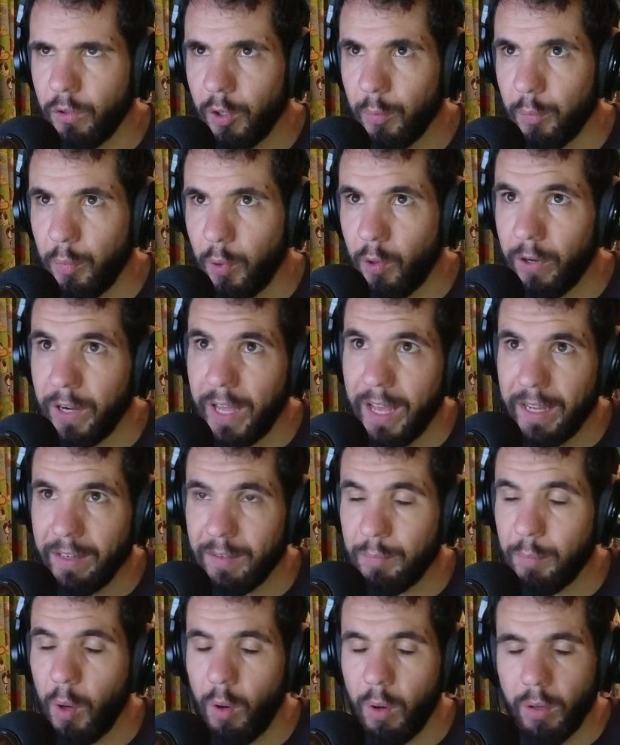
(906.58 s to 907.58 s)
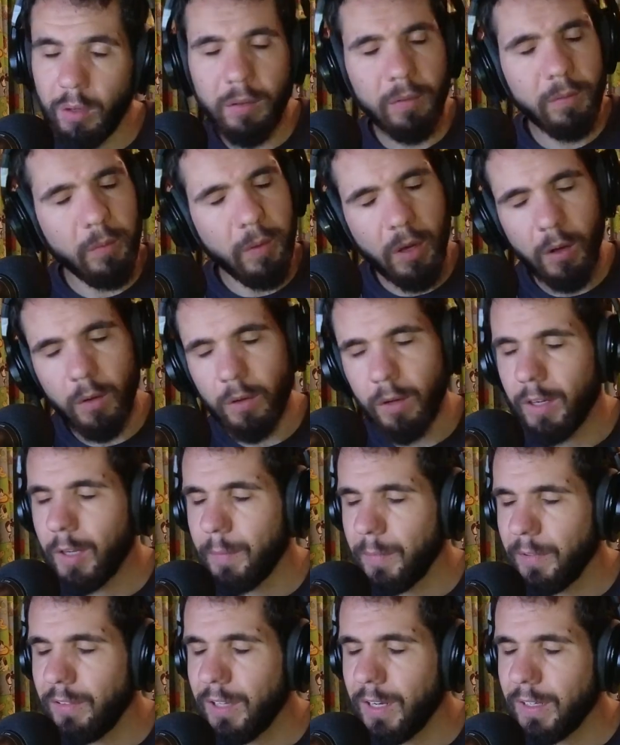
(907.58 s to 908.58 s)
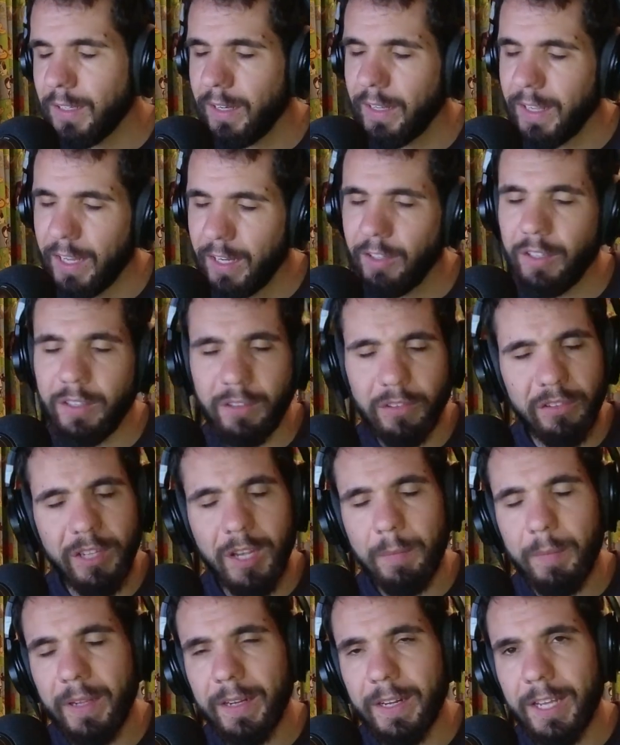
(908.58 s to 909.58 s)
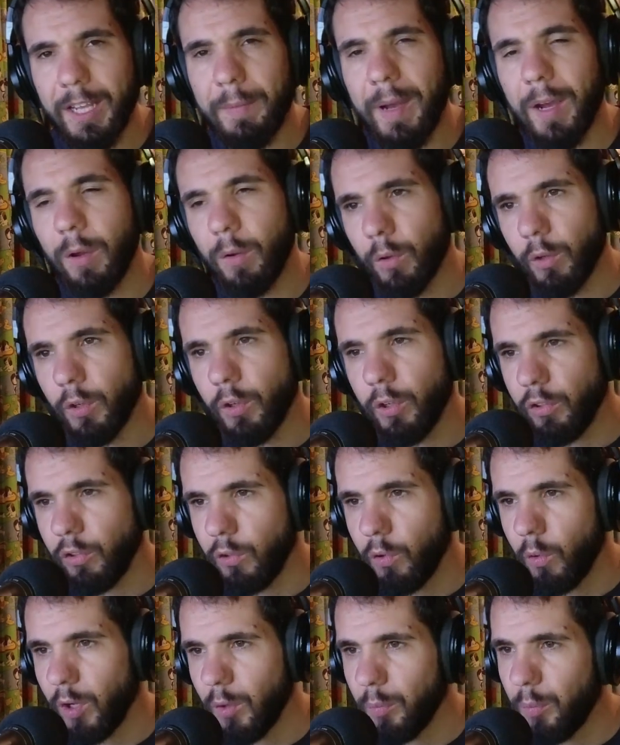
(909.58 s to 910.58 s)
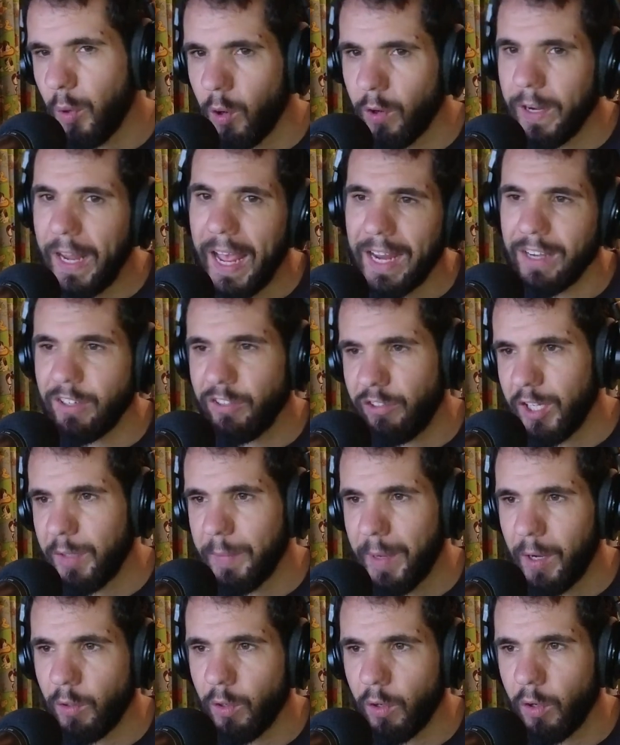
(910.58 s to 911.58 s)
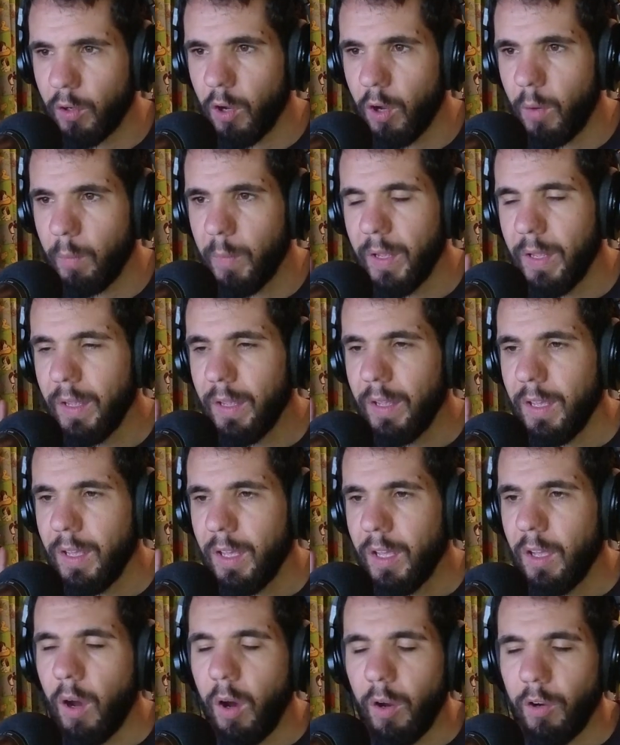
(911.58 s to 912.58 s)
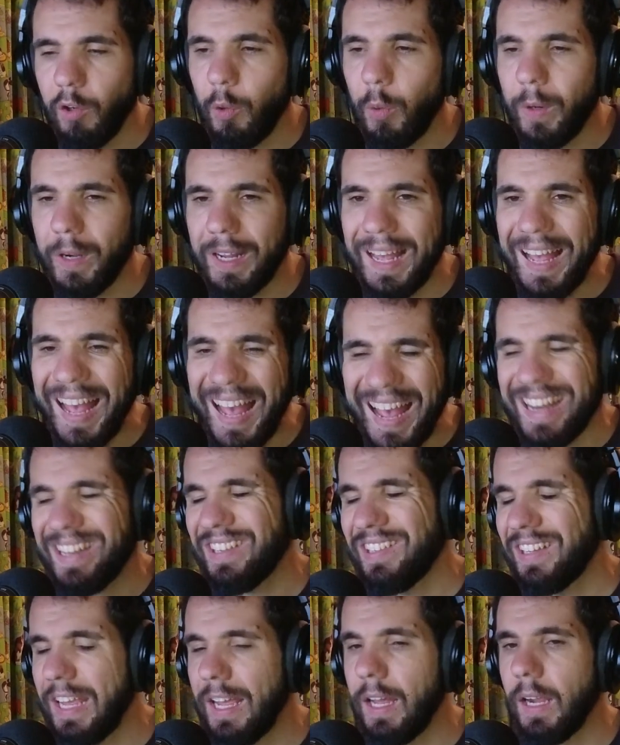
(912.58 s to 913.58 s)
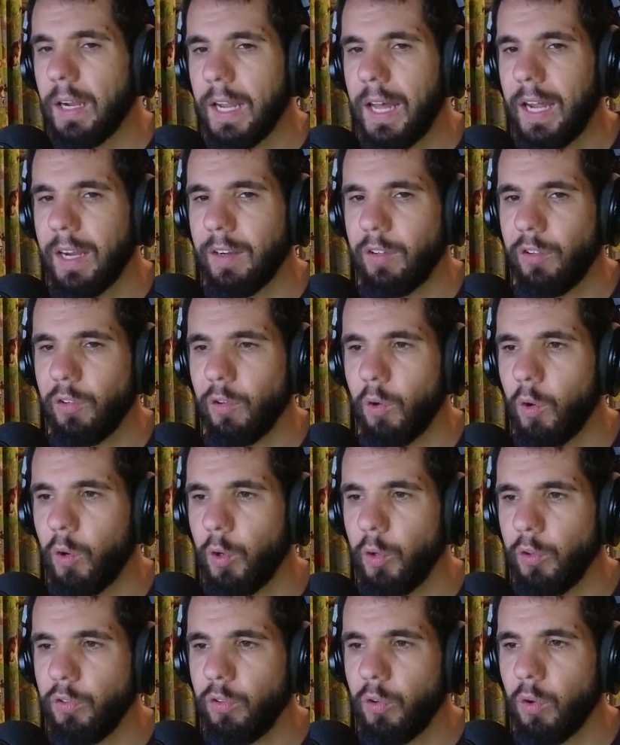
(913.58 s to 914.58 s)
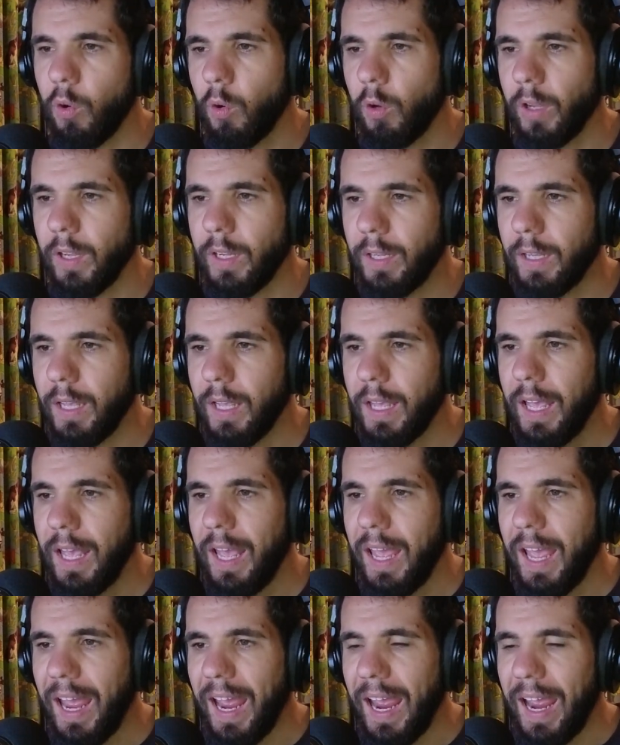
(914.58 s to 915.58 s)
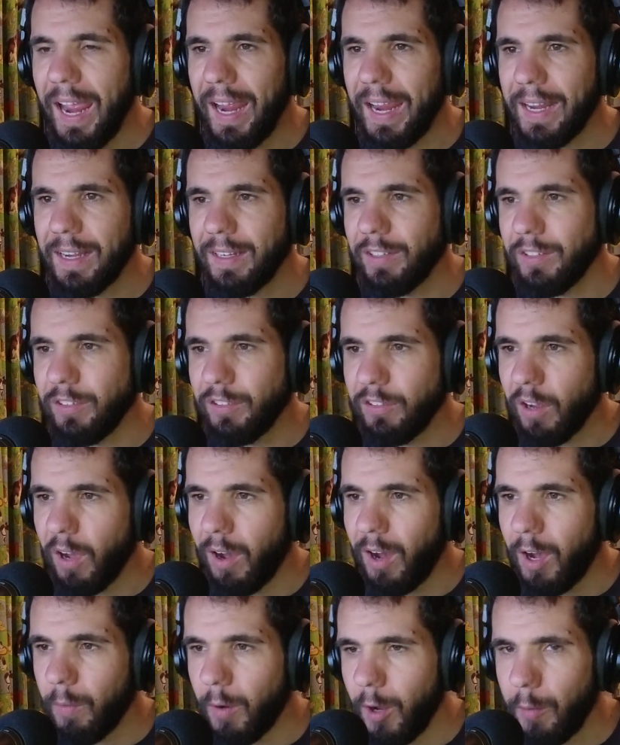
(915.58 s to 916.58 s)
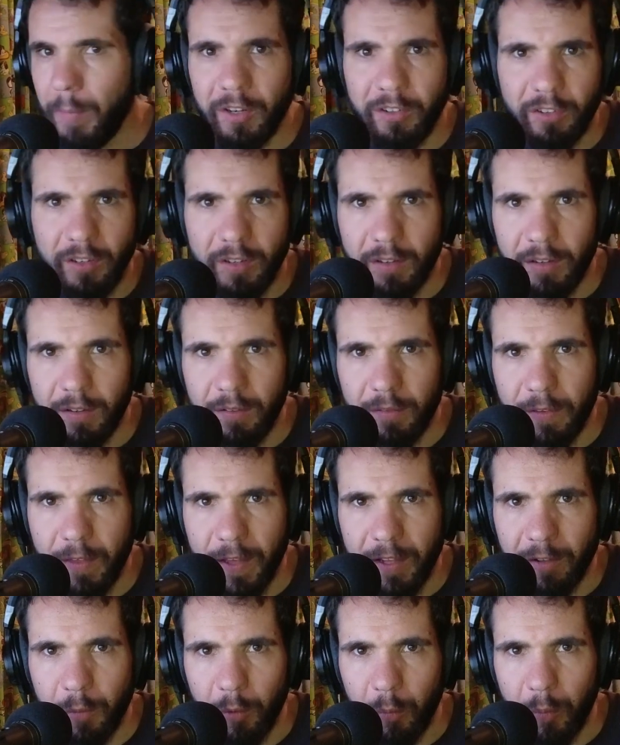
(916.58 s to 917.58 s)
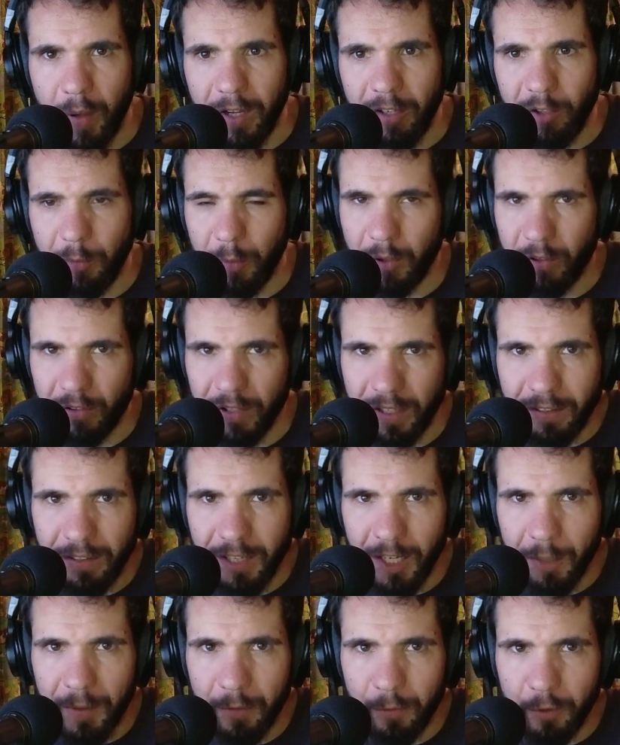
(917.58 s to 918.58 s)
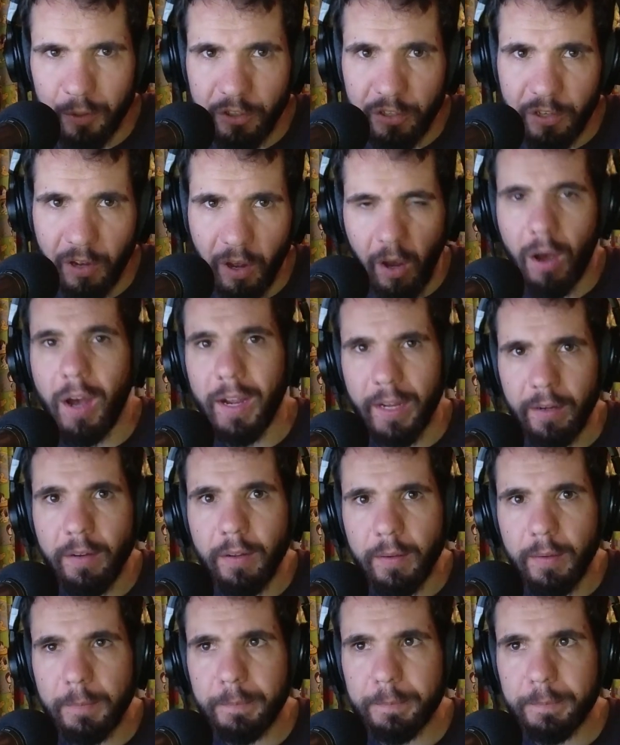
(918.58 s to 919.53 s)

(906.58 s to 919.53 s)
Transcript: Pod at pod. Hold on, let me start that again. You can send me an email, Luke Who's Talking Pod at gmail.com, on Twitter at L_Who's Talking, and I won't mention the Facebook page because that's going to be retired.